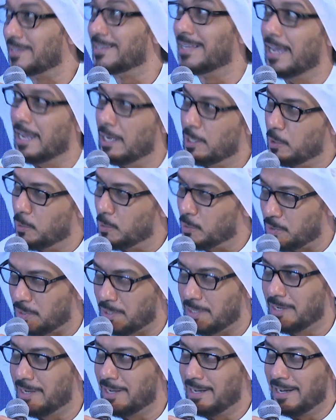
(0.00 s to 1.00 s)
the end
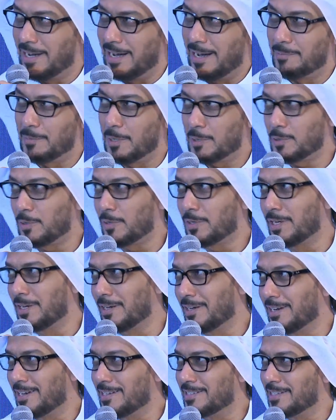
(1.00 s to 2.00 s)
user? I'm not
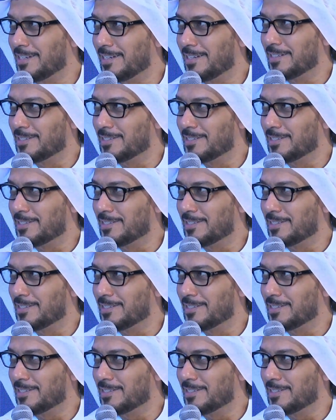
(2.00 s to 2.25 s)
talking as a